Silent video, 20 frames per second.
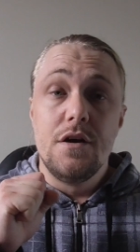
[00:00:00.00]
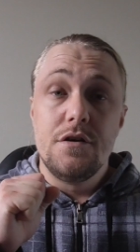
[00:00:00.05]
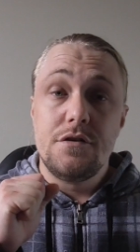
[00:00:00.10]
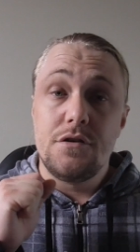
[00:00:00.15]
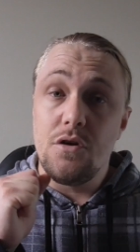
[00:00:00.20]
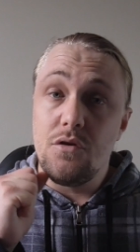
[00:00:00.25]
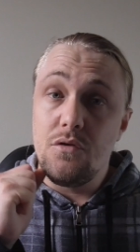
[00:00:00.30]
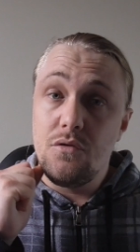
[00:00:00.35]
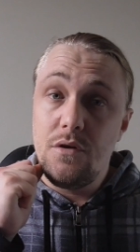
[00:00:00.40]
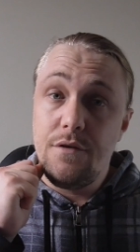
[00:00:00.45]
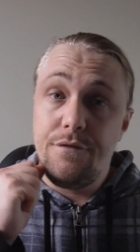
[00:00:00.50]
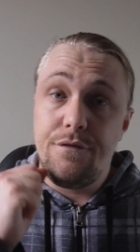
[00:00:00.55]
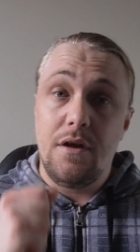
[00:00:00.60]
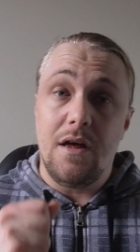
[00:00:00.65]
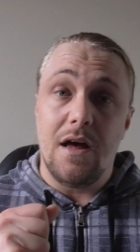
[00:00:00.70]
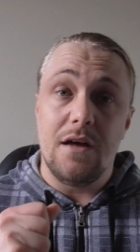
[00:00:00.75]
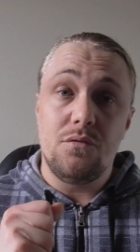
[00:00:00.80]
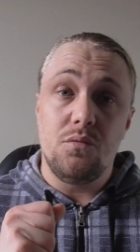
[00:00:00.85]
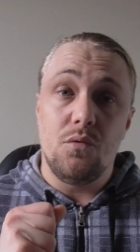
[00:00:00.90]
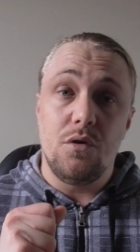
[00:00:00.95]
So if
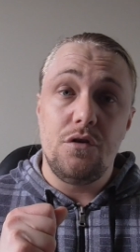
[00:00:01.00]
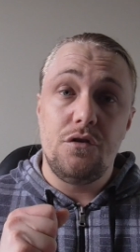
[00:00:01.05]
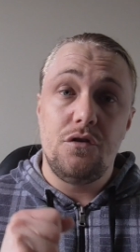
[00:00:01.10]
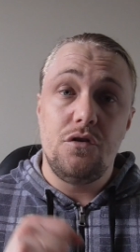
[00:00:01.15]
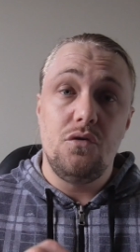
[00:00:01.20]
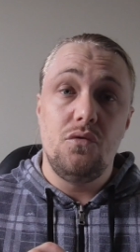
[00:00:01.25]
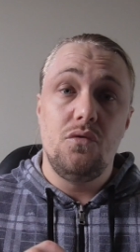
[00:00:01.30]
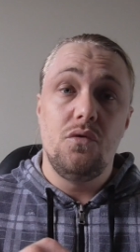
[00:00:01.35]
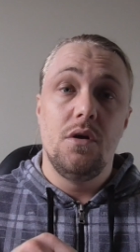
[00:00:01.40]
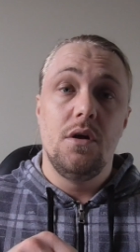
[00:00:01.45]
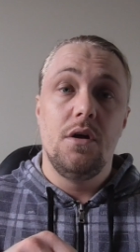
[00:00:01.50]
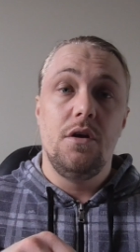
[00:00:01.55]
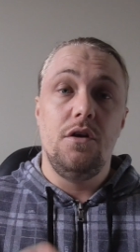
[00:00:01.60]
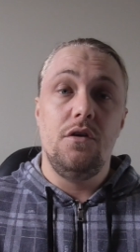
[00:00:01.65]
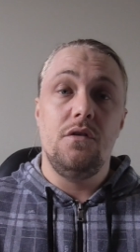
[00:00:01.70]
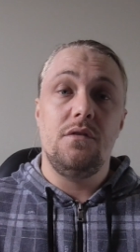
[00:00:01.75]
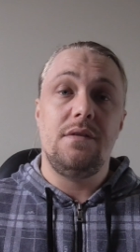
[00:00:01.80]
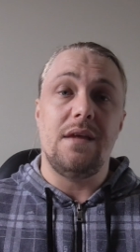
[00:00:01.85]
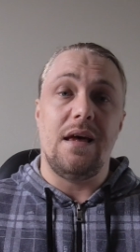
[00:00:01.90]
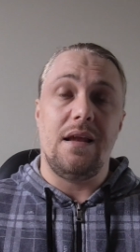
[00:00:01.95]
you guys want to
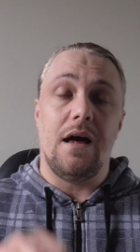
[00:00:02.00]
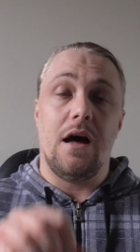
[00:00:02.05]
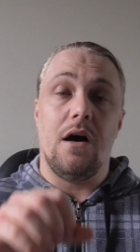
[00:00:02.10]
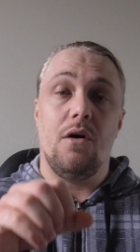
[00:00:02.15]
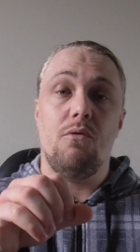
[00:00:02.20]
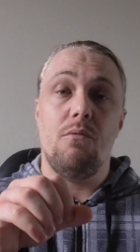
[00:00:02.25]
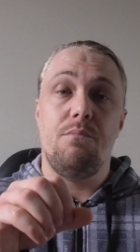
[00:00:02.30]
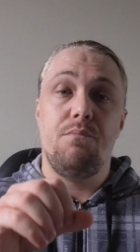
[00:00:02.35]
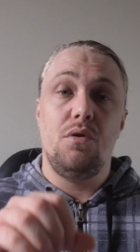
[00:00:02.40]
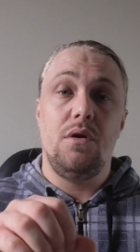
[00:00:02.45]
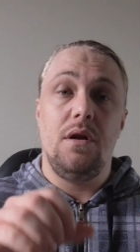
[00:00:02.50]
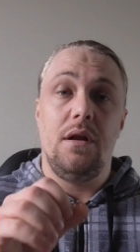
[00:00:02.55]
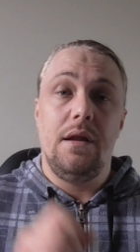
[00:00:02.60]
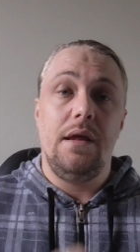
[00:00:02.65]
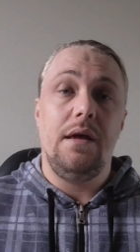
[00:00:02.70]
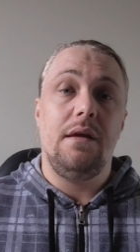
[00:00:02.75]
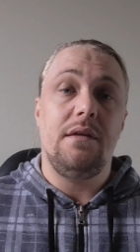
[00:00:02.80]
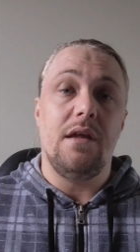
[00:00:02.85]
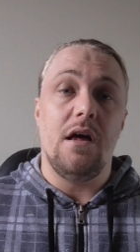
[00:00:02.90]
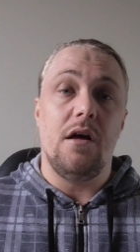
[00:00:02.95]
use that, I will put a
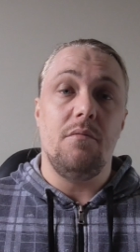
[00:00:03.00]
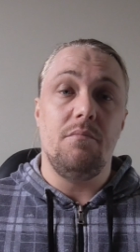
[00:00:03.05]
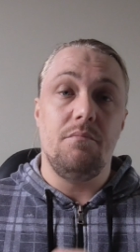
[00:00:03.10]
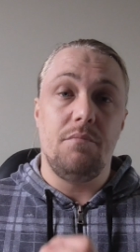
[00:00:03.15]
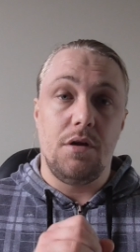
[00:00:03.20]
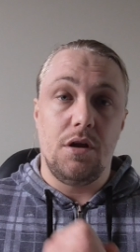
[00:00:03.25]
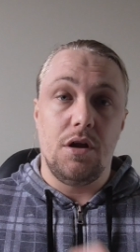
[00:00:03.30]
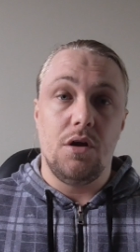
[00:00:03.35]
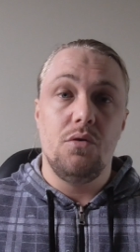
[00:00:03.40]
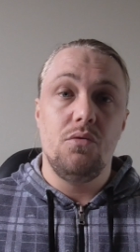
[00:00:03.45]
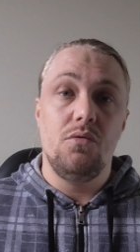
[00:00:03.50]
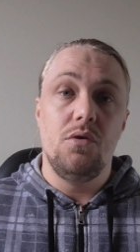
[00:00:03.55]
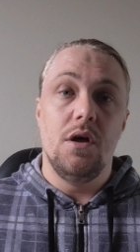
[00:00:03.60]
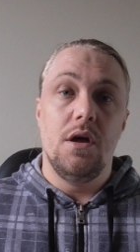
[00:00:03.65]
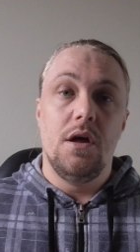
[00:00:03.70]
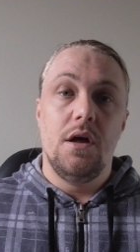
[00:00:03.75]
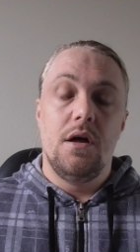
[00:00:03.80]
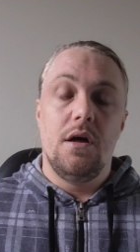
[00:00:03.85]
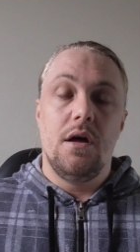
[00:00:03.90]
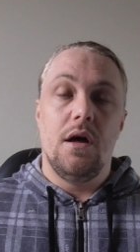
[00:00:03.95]
link down below
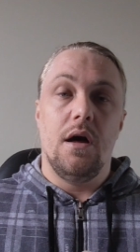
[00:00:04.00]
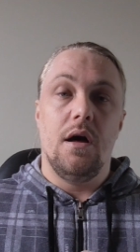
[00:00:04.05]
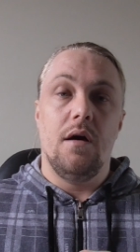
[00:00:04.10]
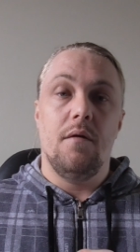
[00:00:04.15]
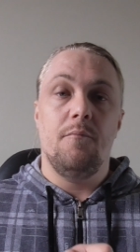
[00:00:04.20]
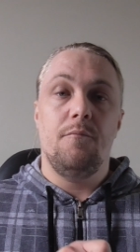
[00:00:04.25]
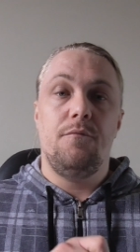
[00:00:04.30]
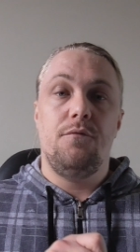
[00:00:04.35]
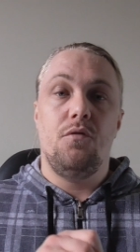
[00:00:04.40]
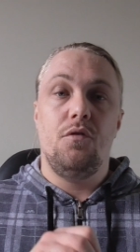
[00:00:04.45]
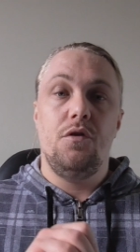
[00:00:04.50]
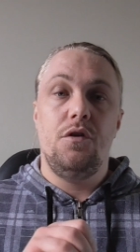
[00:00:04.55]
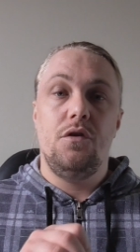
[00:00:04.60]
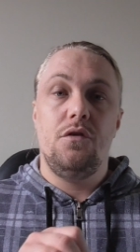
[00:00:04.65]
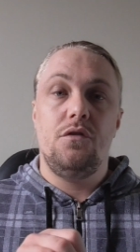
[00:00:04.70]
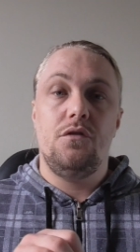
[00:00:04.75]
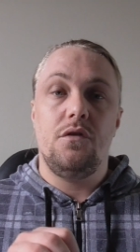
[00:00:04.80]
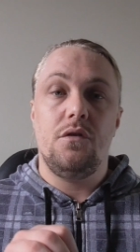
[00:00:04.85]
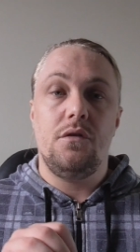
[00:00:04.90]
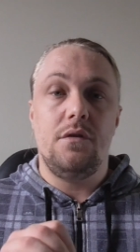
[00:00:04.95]
for
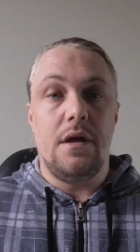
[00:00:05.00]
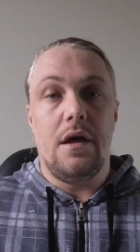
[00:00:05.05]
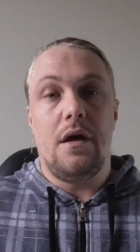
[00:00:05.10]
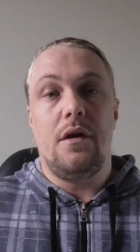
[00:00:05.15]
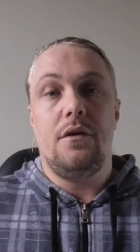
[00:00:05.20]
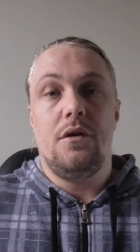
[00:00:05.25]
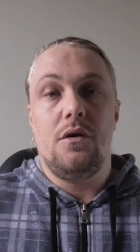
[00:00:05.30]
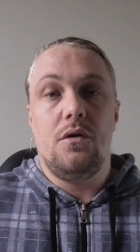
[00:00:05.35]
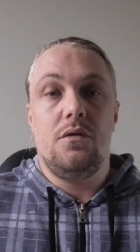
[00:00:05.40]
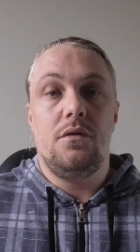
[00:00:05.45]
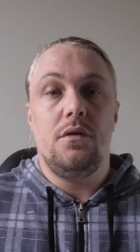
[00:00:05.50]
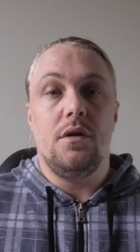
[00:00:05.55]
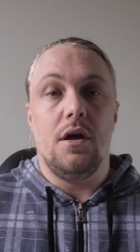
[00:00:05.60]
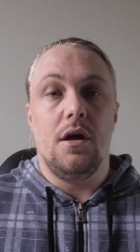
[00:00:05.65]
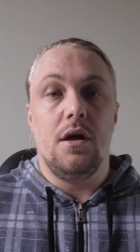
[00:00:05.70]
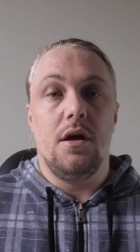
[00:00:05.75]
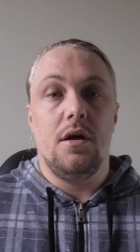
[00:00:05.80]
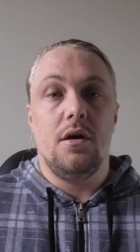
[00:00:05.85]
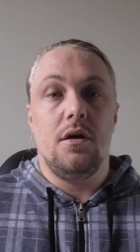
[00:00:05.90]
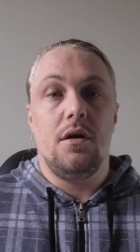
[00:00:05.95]
you to download
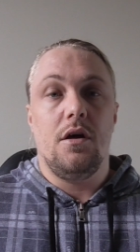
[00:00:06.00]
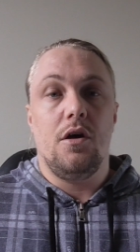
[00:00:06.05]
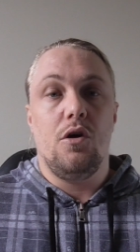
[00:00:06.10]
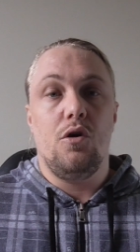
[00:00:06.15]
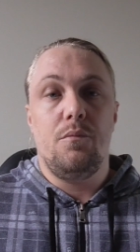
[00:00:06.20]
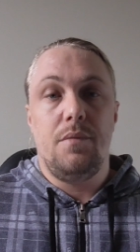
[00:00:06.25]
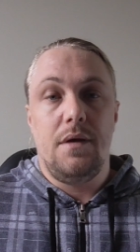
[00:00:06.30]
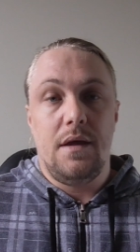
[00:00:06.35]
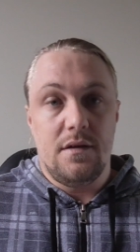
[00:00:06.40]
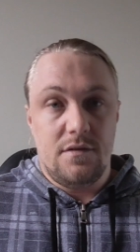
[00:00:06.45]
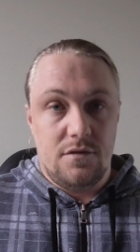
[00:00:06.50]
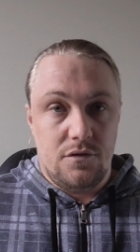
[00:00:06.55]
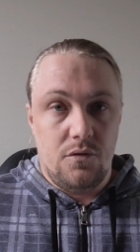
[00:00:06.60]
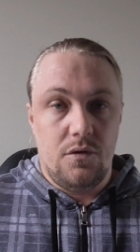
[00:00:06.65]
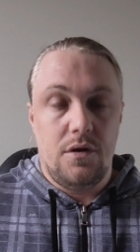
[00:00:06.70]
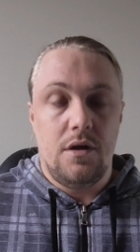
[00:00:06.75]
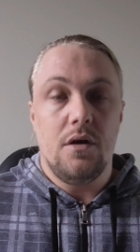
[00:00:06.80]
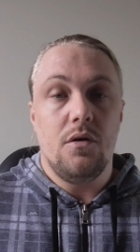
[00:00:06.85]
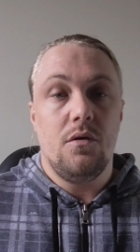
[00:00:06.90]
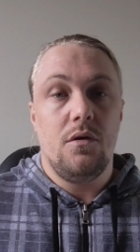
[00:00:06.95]
OBS
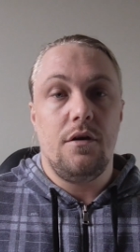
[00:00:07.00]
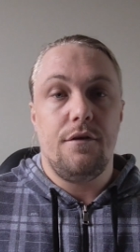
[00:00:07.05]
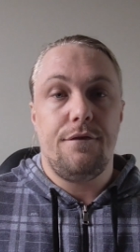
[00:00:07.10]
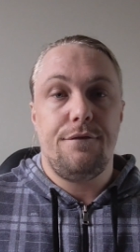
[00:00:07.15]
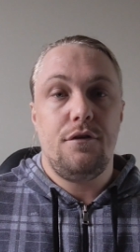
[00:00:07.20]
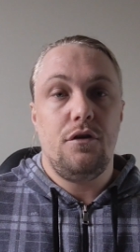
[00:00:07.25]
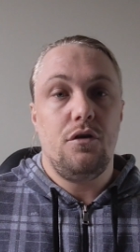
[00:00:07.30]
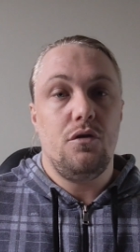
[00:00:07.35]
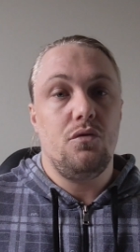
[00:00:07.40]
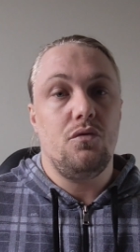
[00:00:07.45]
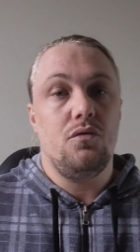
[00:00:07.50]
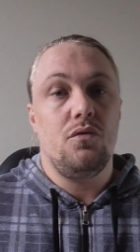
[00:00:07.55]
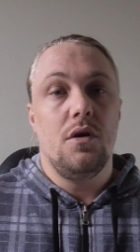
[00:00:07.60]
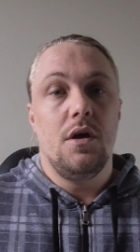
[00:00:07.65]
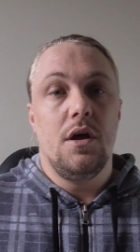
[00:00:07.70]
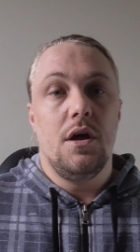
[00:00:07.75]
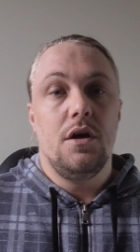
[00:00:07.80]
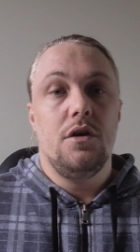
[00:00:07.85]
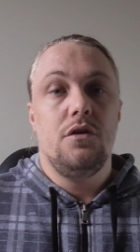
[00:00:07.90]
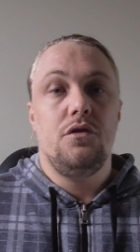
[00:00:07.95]
Studio if you
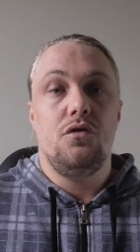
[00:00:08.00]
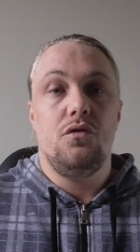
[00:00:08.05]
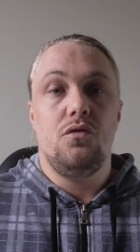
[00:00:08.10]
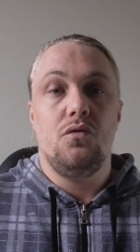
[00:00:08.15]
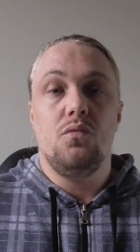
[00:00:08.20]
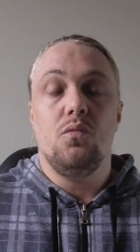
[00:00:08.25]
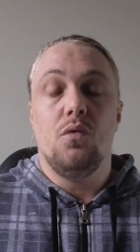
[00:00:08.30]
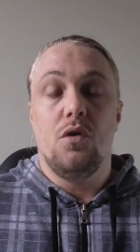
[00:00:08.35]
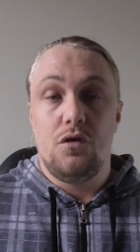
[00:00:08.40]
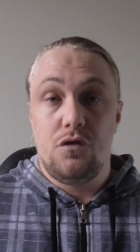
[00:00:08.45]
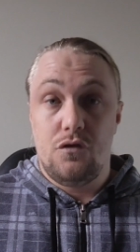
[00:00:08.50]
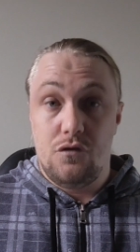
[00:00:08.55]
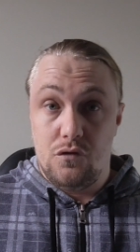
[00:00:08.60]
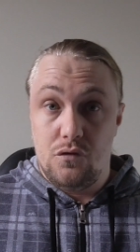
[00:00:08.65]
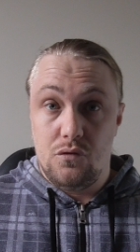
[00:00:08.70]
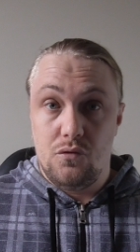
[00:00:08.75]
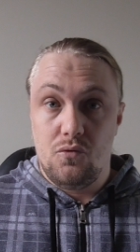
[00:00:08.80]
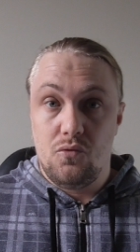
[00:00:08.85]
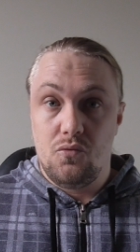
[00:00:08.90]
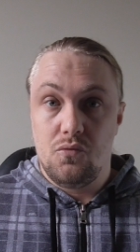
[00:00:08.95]
do want
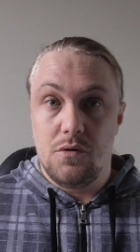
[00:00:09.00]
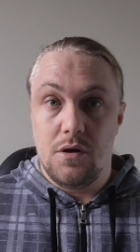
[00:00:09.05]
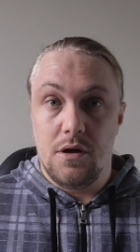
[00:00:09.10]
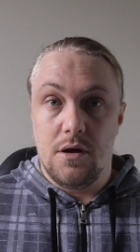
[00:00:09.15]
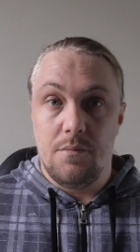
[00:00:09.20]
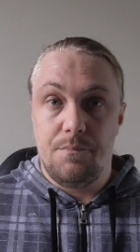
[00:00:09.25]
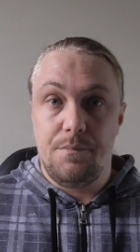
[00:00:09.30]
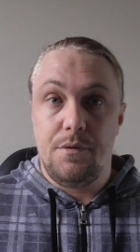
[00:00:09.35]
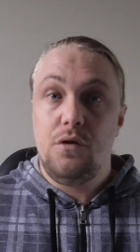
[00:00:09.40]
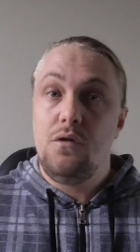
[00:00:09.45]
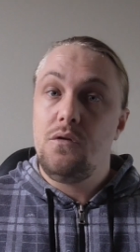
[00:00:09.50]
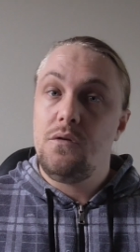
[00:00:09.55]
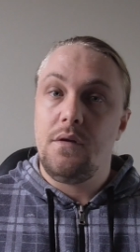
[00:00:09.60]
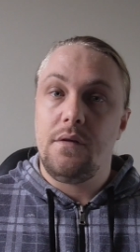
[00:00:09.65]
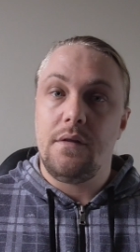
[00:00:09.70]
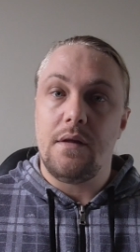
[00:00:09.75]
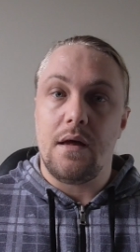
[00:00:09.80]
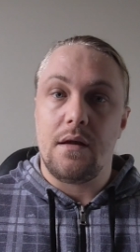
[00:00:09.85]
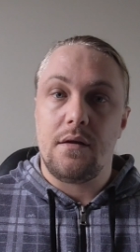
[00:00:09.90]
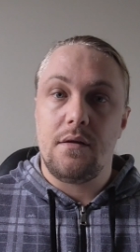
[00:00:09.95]
to be
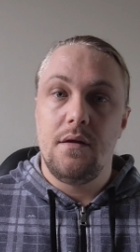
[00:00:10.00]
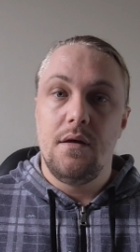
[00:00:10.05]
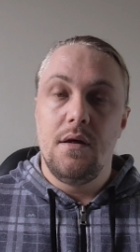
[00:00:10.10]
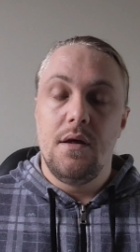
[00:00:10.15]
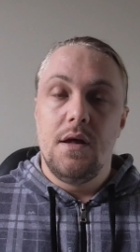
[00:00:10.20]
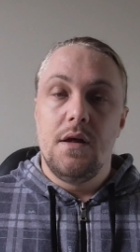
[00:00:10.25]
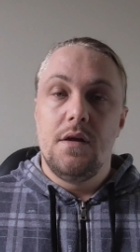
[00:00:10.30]
using that.